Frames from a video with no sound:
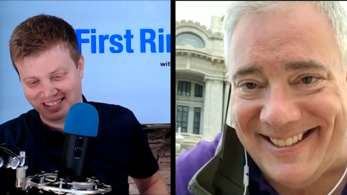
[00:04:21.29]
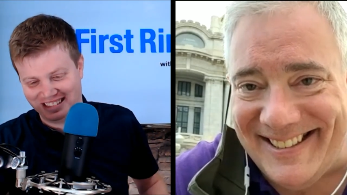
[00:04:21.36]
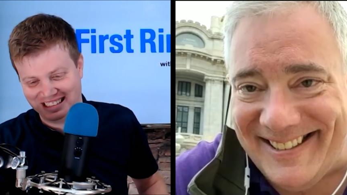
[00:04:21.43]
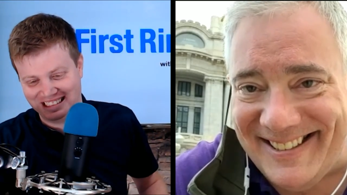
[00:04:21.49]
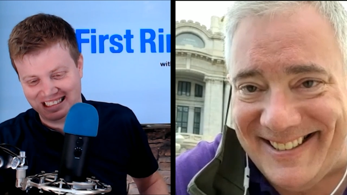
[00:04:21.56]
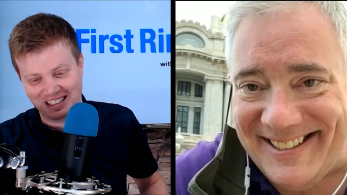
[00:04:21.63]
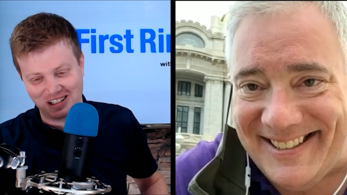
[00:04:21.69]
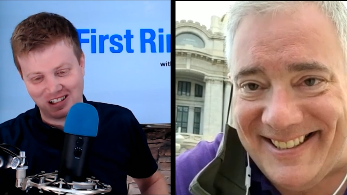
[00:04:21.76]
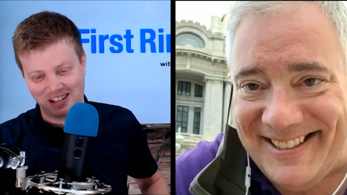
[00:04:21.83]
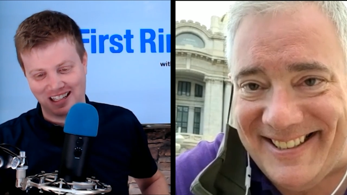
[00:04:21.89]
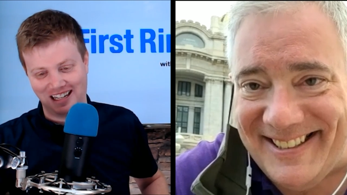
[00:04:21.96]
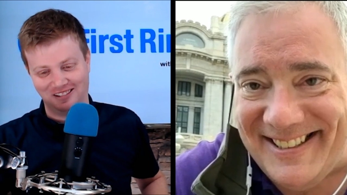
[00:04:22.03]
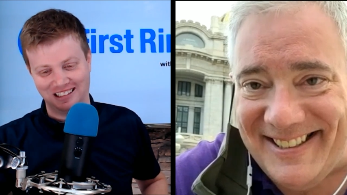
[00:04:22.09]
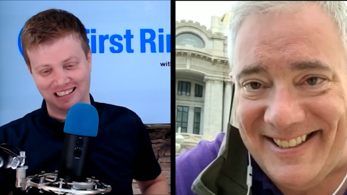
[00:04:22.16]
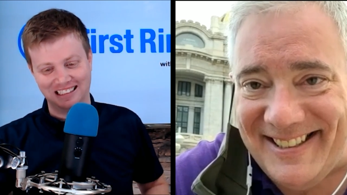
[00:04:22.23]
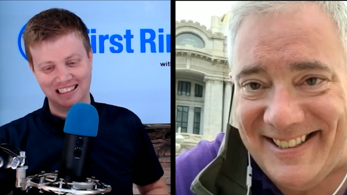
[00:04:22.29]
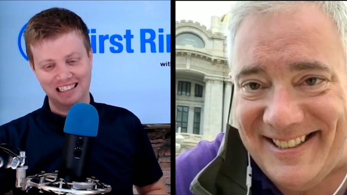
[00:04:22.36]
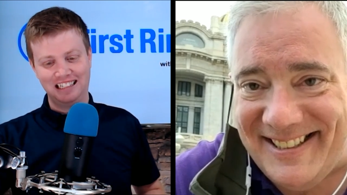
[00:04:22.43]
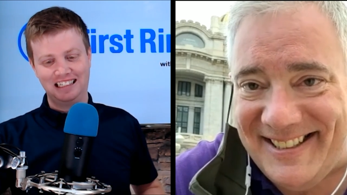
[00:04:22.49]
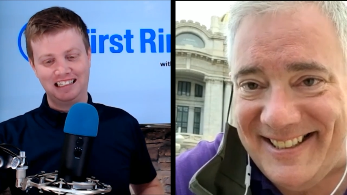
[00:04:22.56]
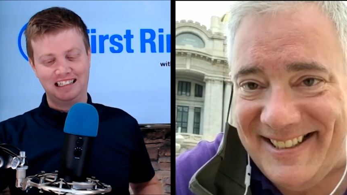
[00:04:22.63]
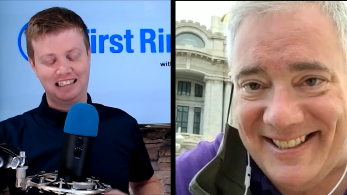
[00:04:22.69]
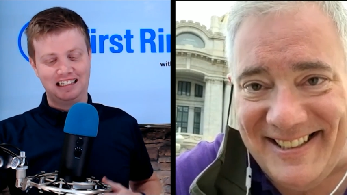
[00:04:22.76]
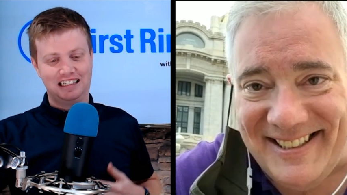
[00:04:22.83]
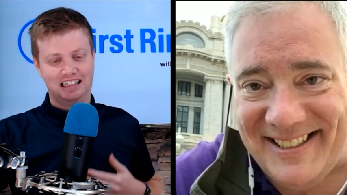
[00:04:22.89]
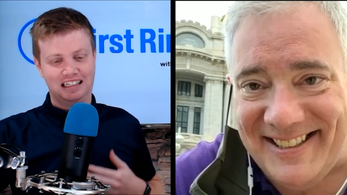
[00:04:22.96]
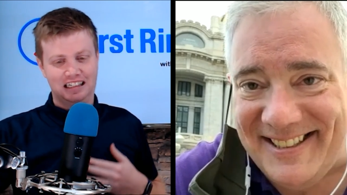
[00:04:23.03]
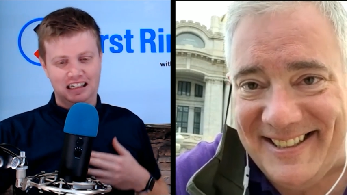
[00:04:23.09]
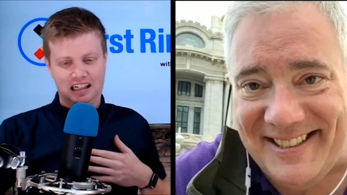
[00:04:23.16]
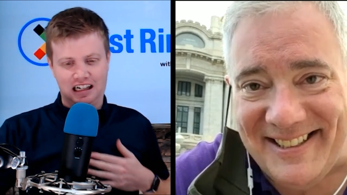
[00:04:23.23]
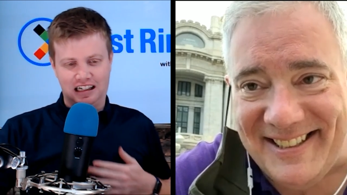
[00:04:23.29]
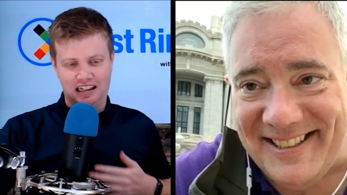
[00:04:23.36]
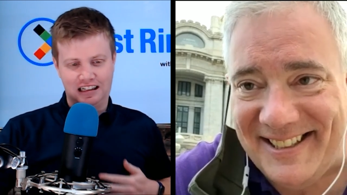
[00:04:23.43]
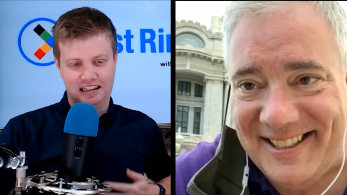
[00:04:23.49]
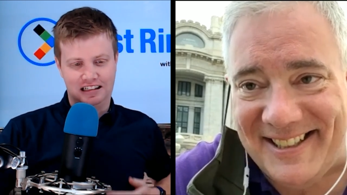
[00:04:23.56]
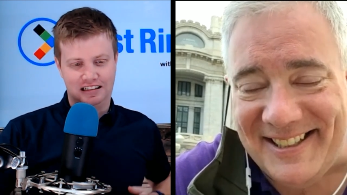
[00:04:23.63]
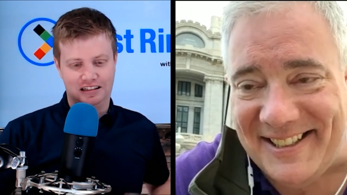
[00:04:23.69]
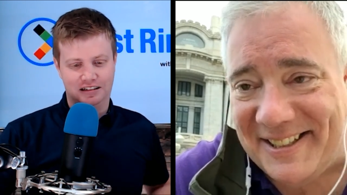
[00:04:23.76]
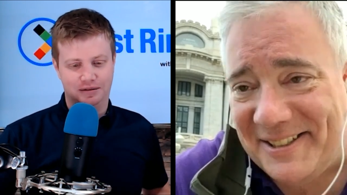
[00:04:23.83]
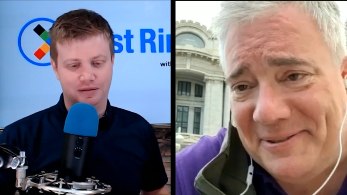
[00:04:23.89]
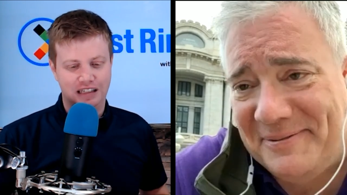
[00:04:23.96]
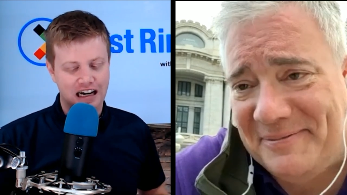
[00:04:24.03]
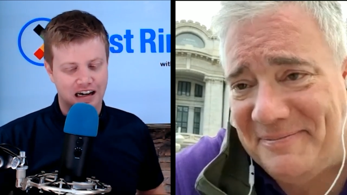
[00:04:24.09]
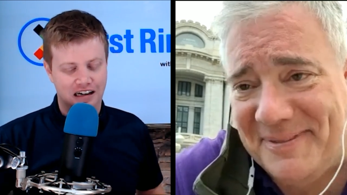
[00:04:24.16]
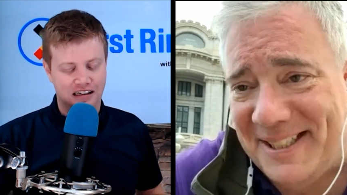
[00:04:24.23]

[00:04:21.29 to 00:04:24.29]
Speaker 1: sitting on that one? Oh uh, yeah.